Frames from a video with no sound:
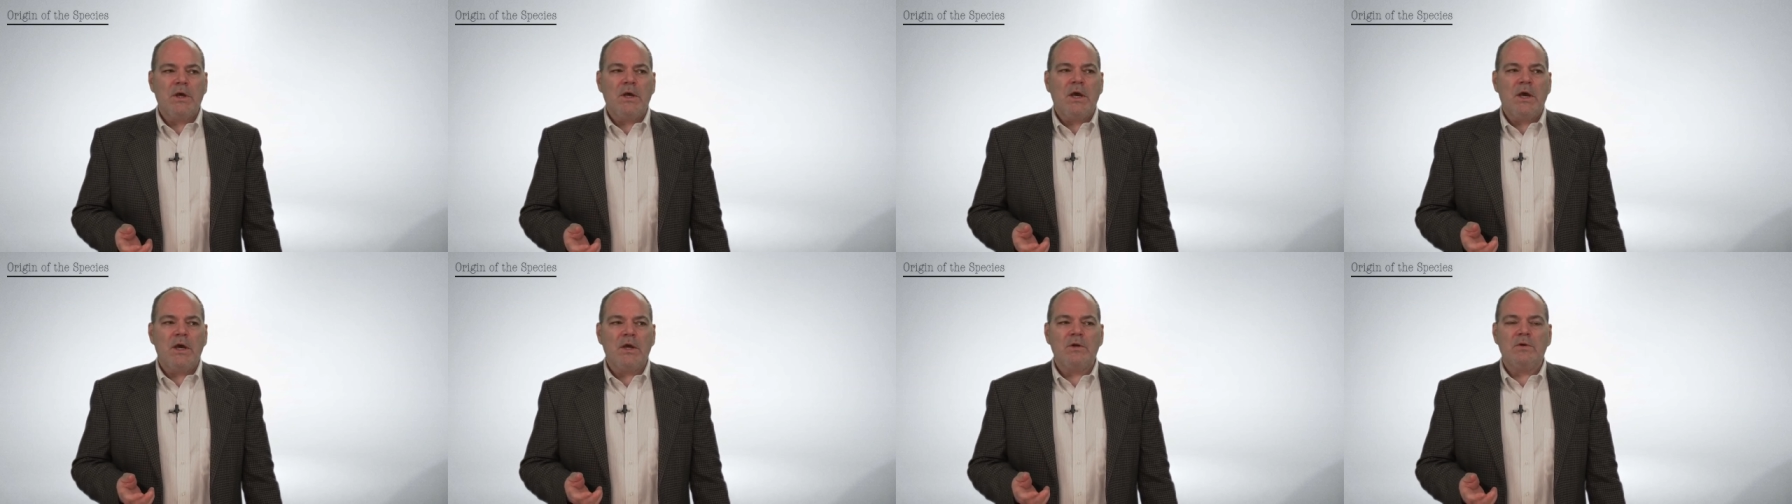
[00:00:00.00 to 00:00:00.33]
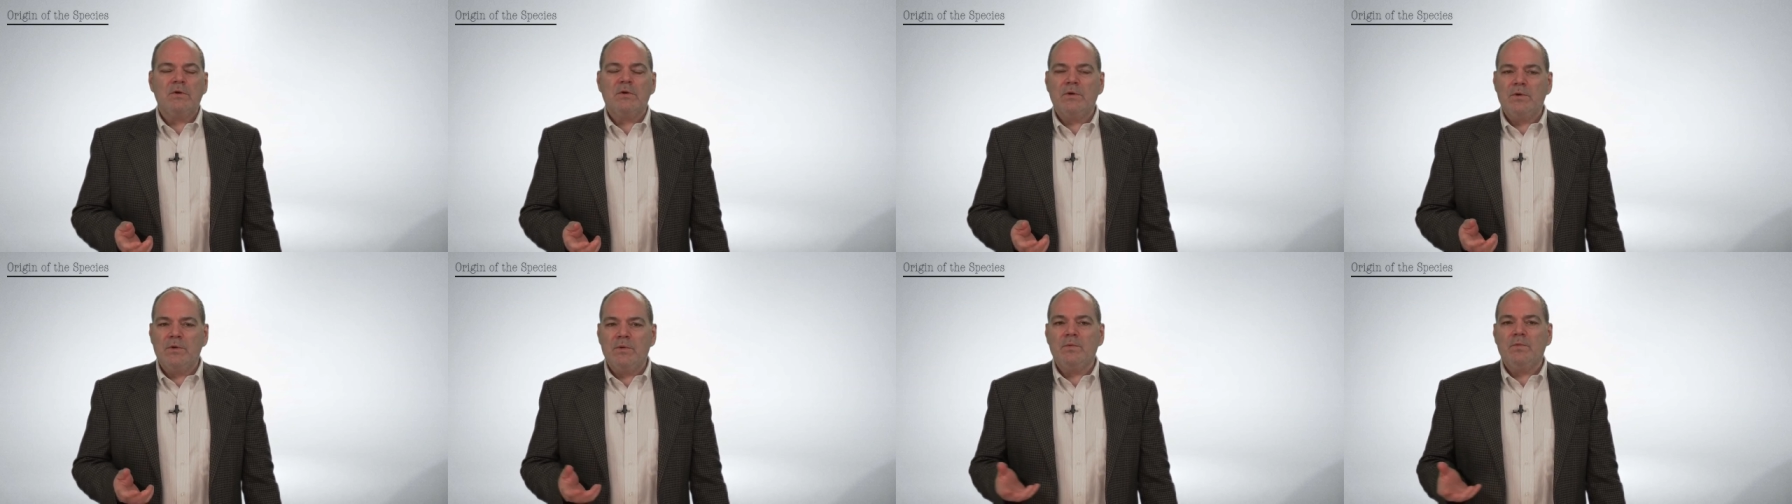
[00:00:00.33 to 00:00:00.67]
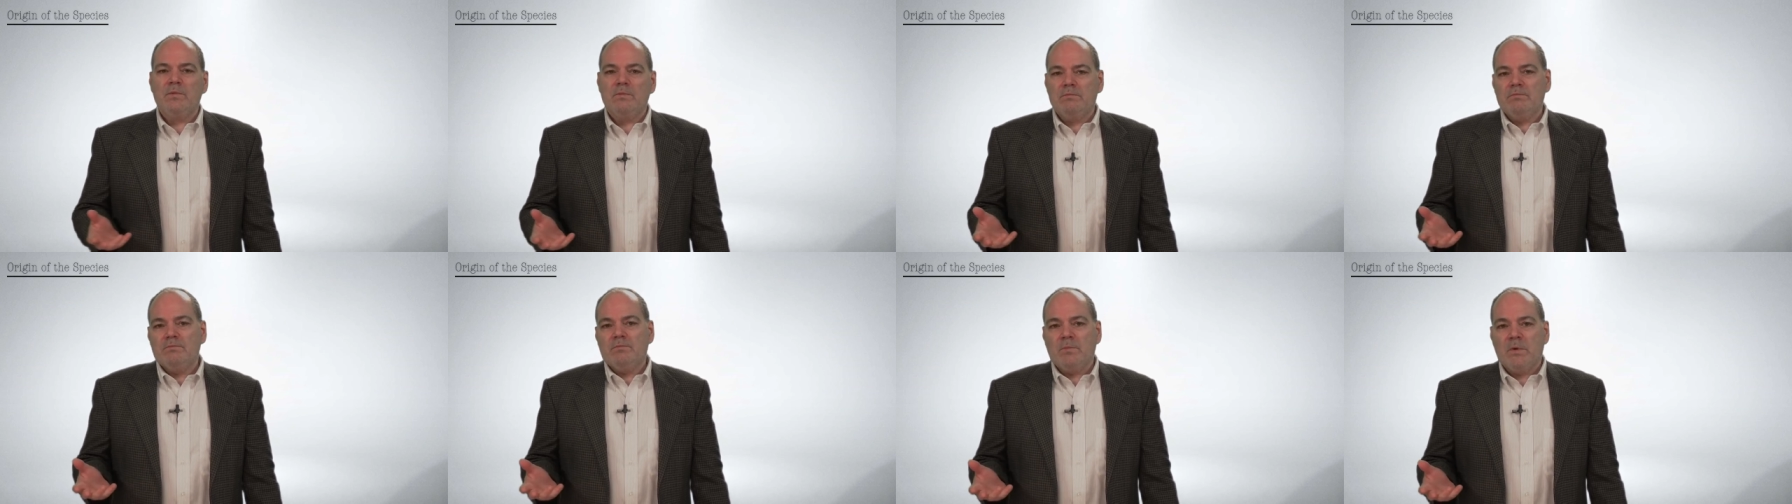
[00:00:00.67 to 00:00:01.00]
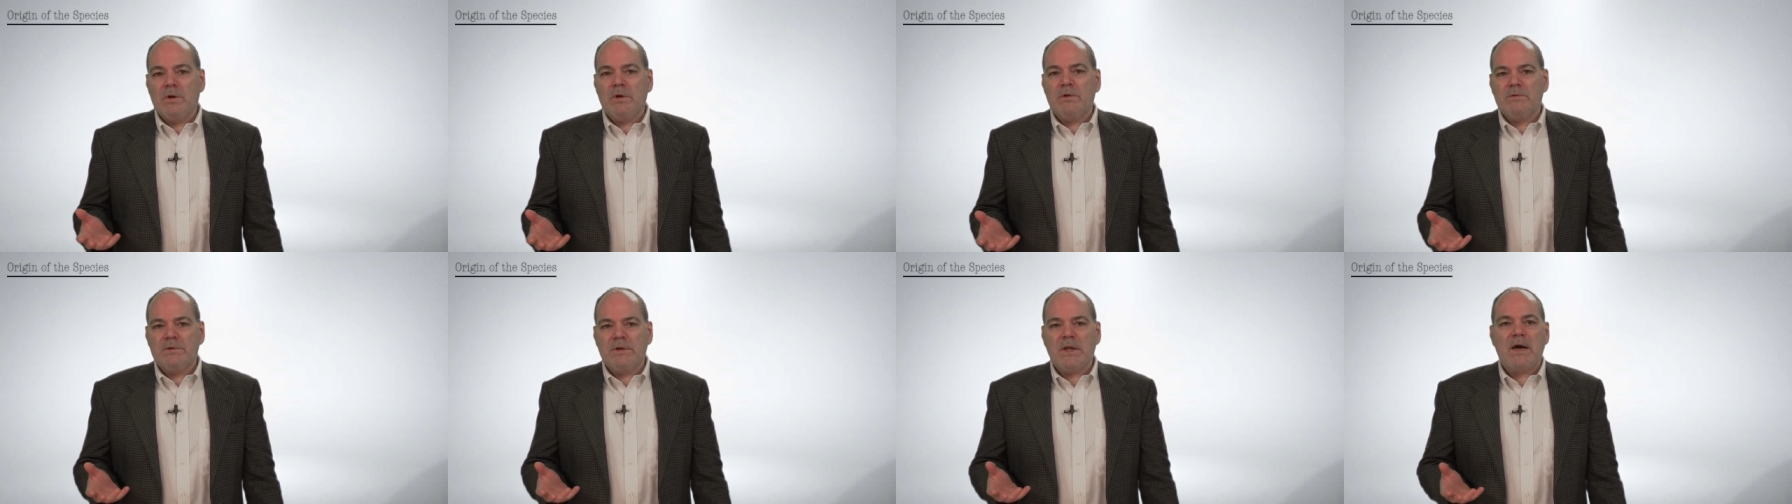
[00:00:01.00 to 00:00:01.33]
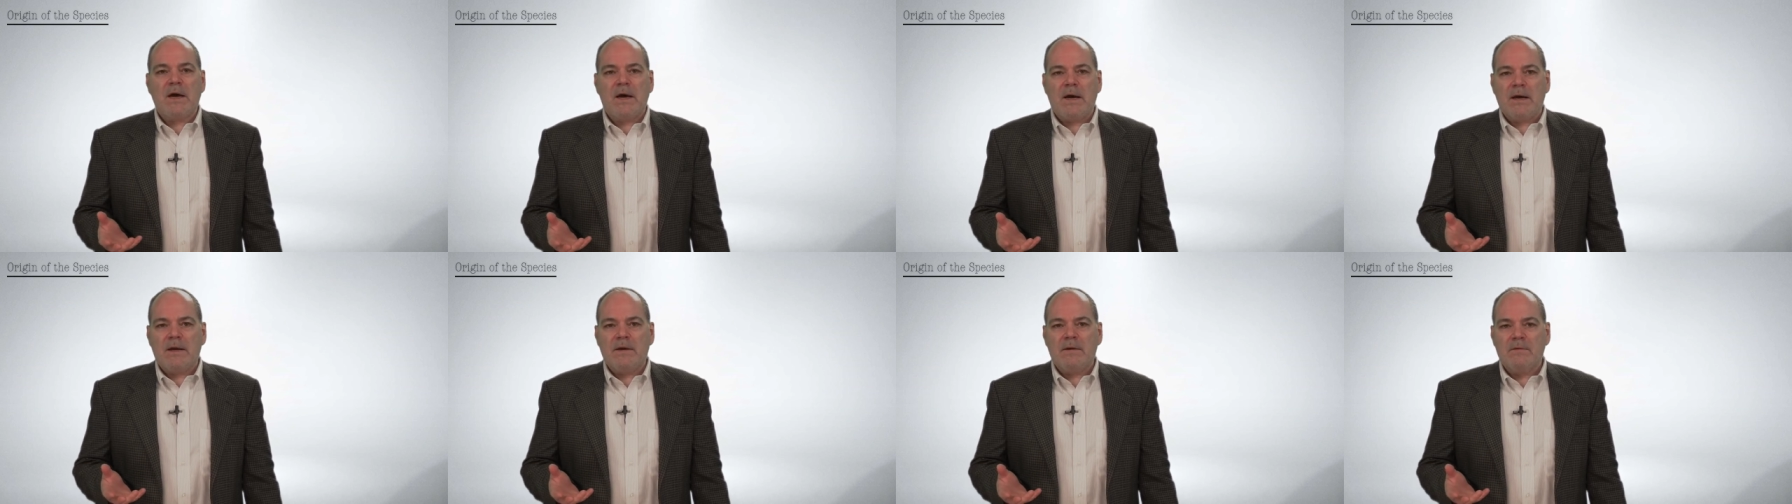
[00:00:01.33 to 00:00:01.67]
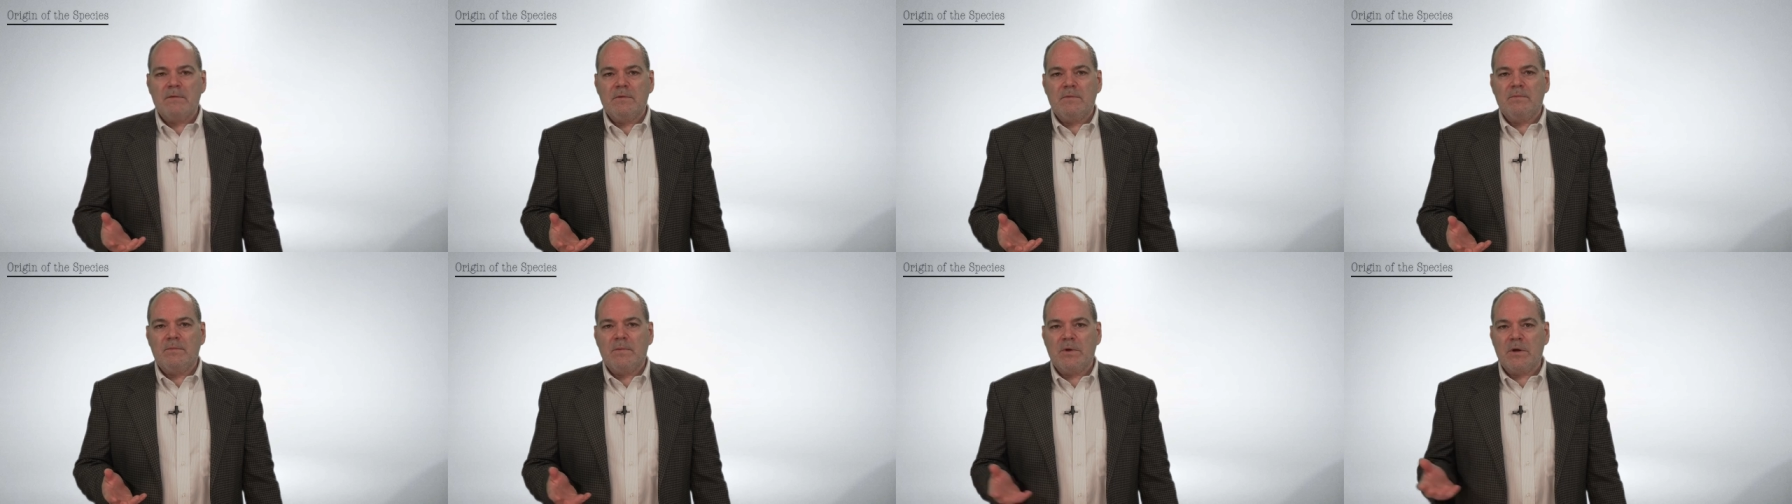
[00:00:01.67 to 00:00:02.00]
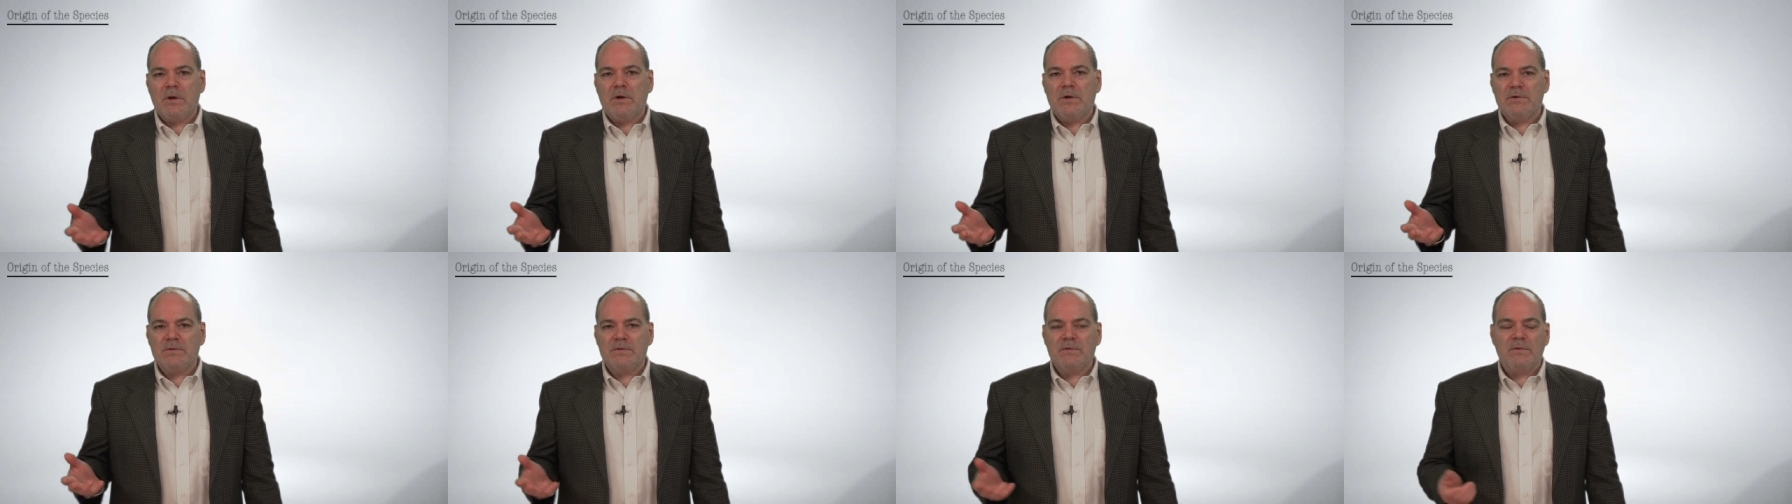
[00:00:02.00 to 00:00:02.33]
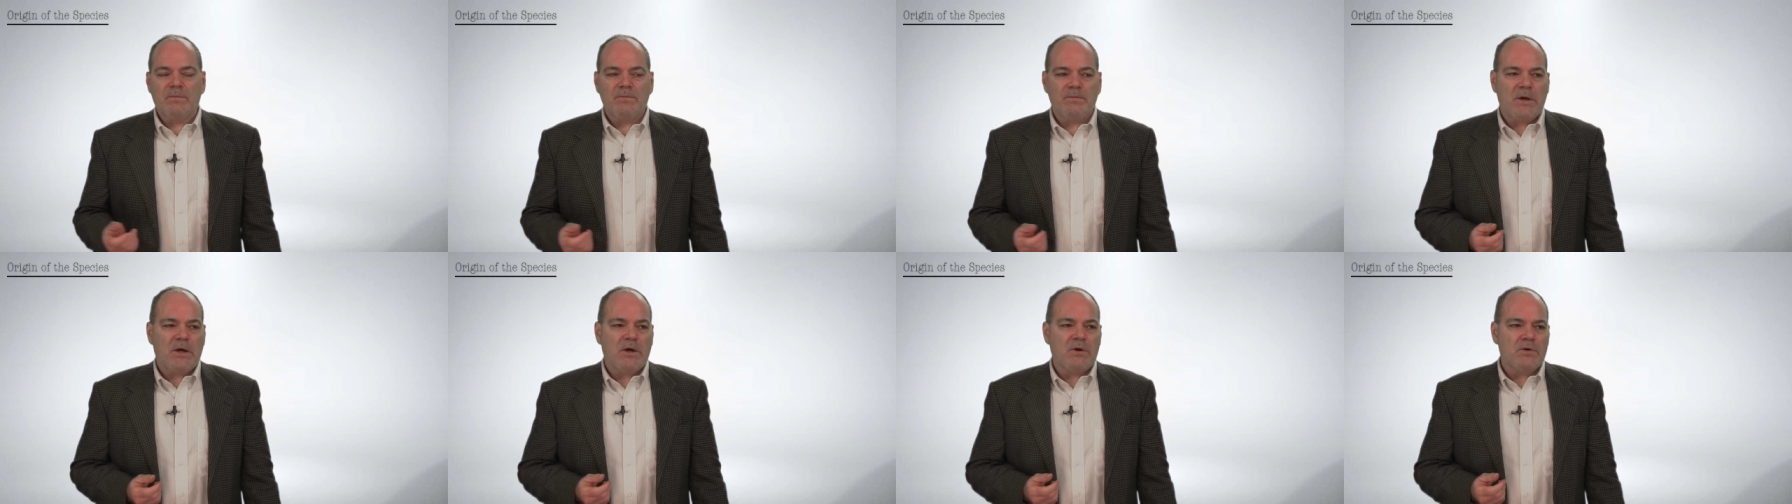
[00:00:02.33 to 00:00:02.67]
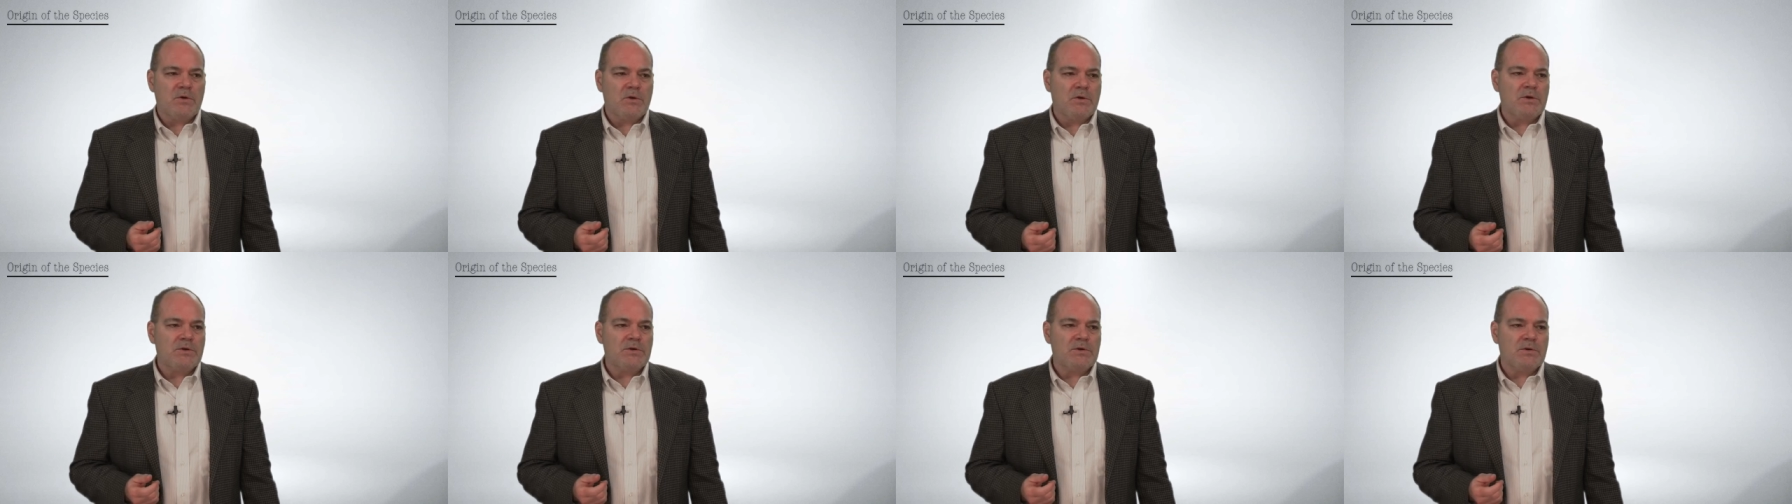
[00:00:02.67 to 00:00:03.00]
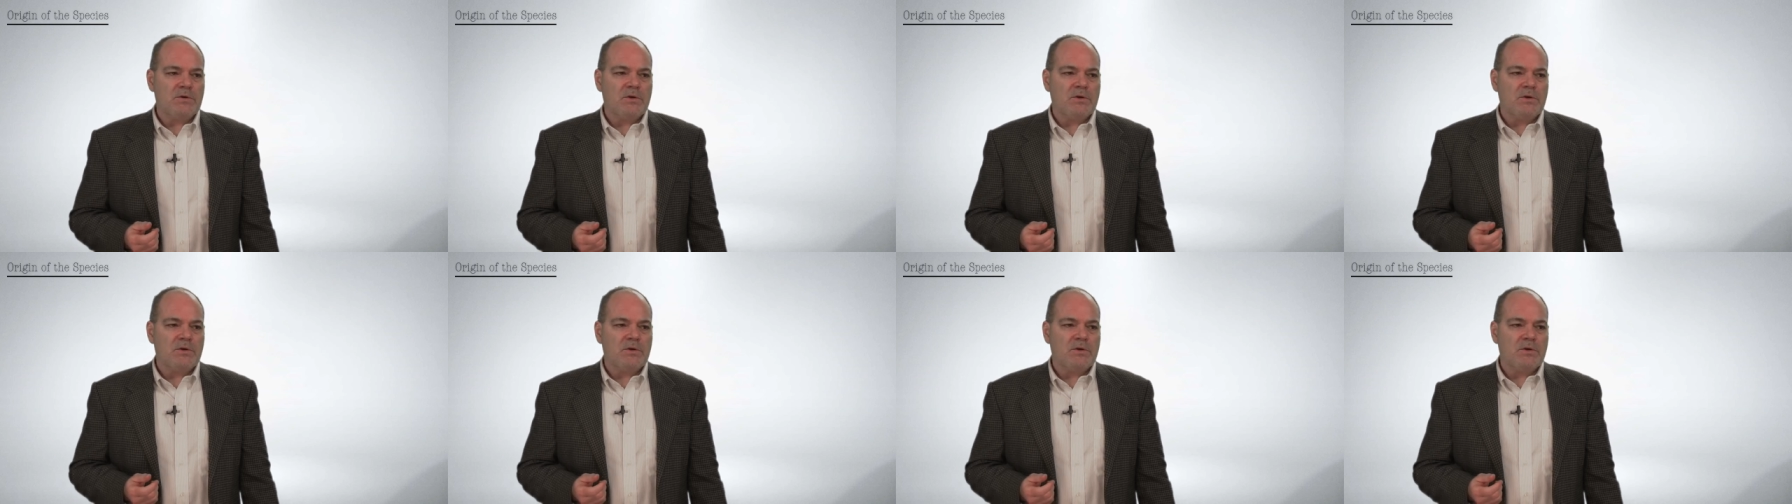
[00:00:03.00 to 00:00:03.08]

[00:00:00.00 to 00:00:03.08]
and who will die because they're malnourished,